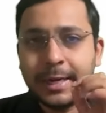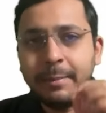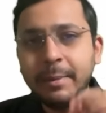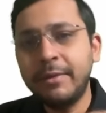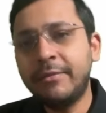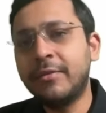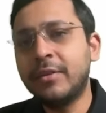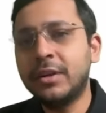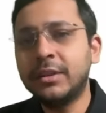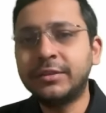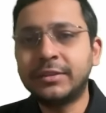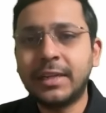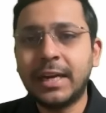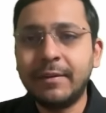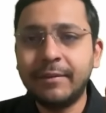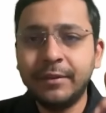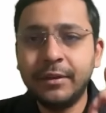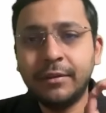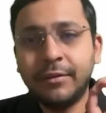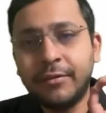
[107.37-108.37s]
So let me first
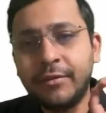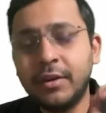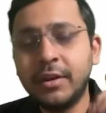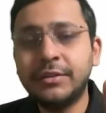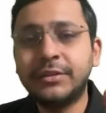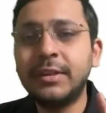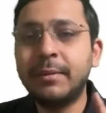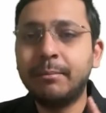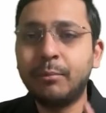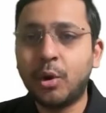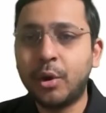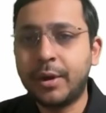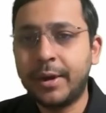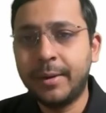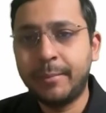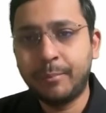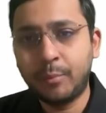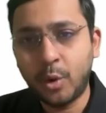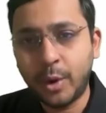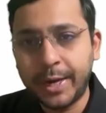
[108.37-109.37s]
start with the first
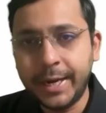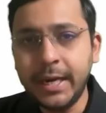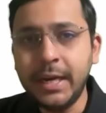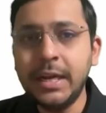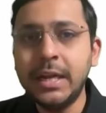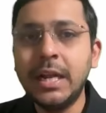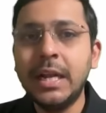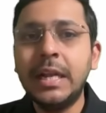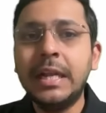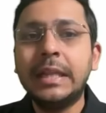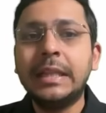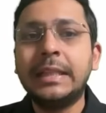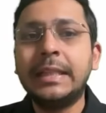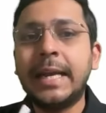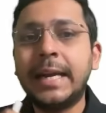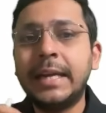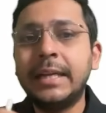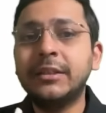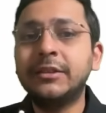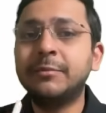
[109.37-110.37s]
important point.
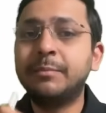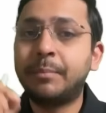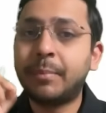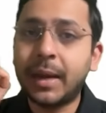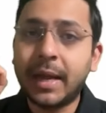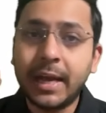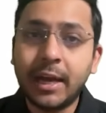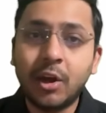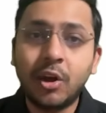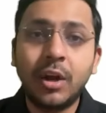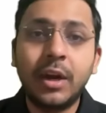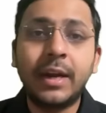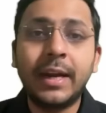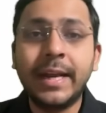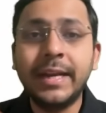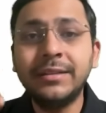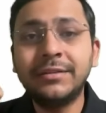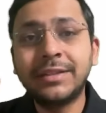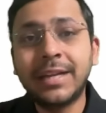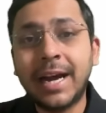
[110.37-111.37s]
That is
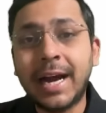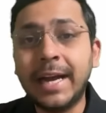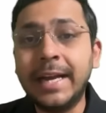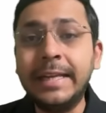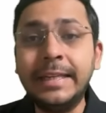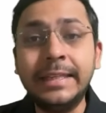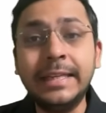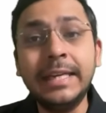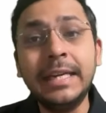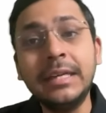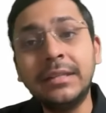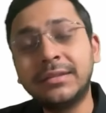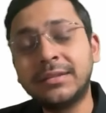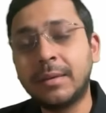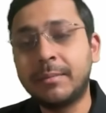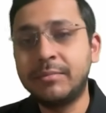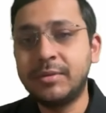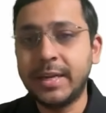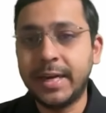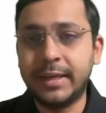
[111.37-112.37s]
prioritize high yield
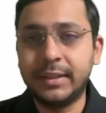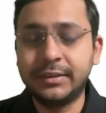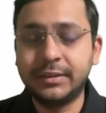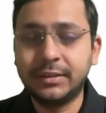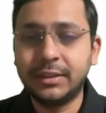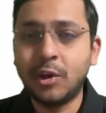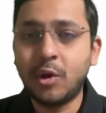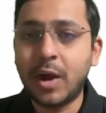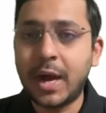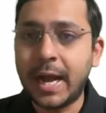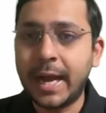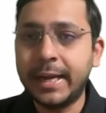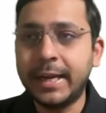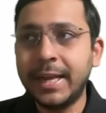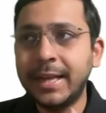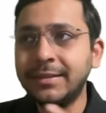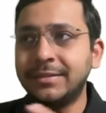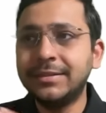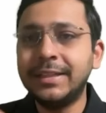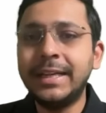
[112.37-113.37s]
subjects. Now,
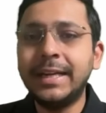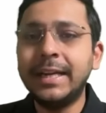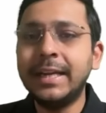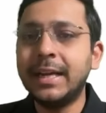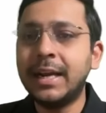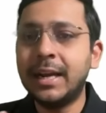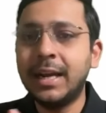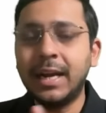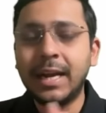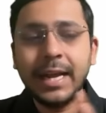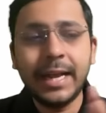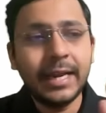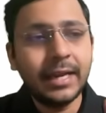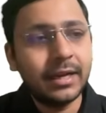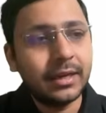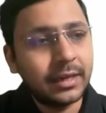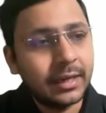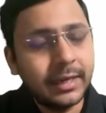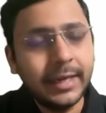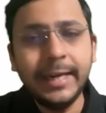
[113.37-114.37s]
INICET,
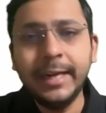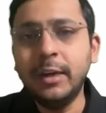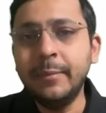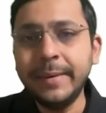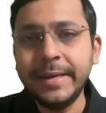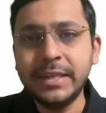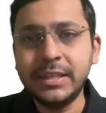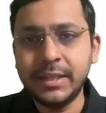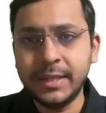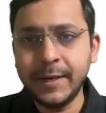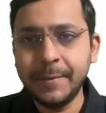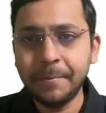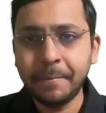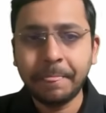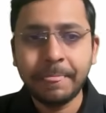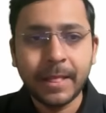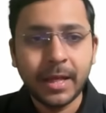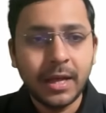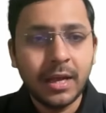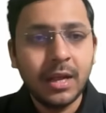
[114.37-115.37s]
unlike NEET PG,
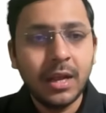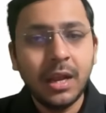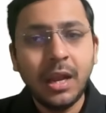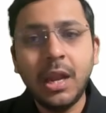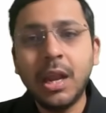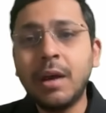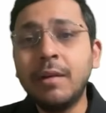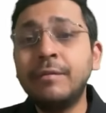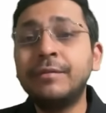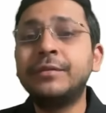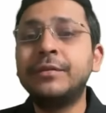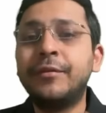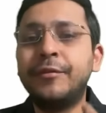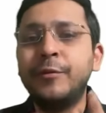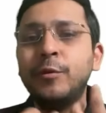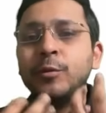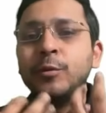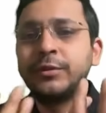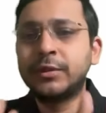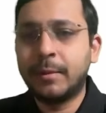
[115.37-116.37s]
loves
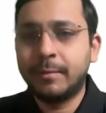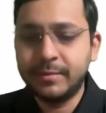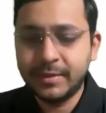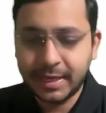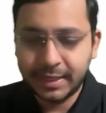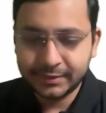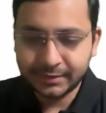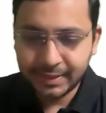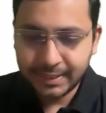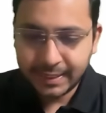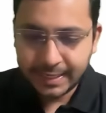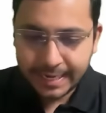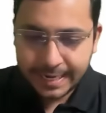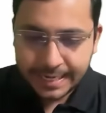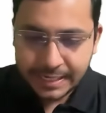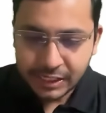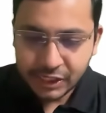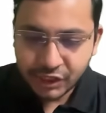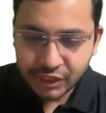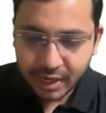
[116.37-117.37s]
few subjects,
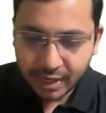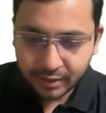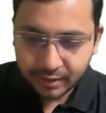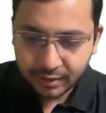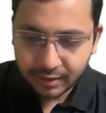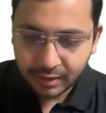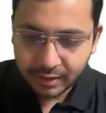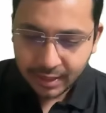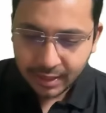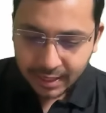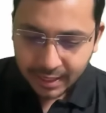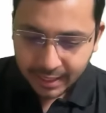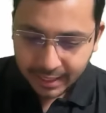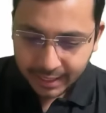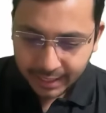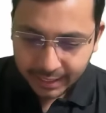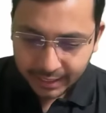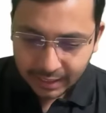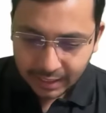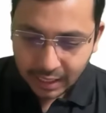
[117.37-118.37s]
and in general,
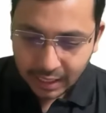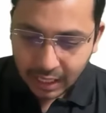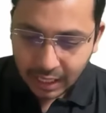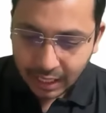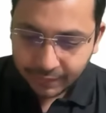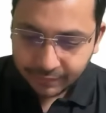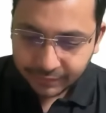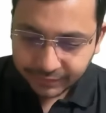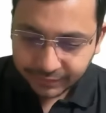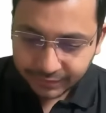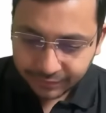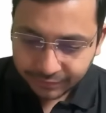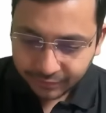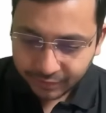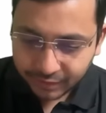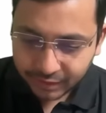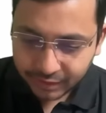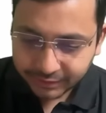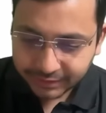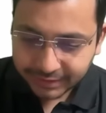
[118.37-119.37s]
it loves
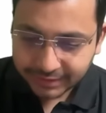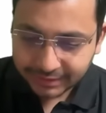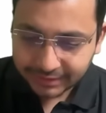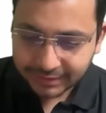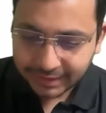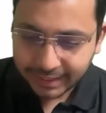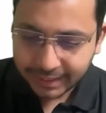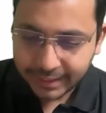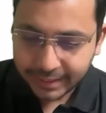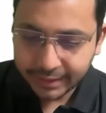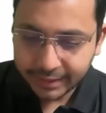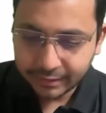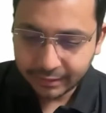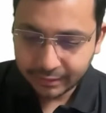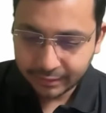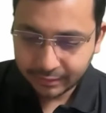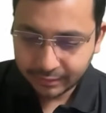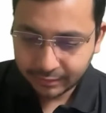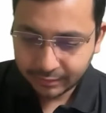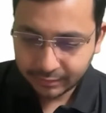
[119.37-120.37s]
first and second
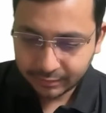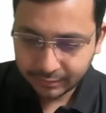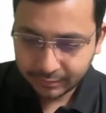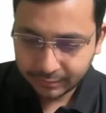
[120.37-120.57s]
year.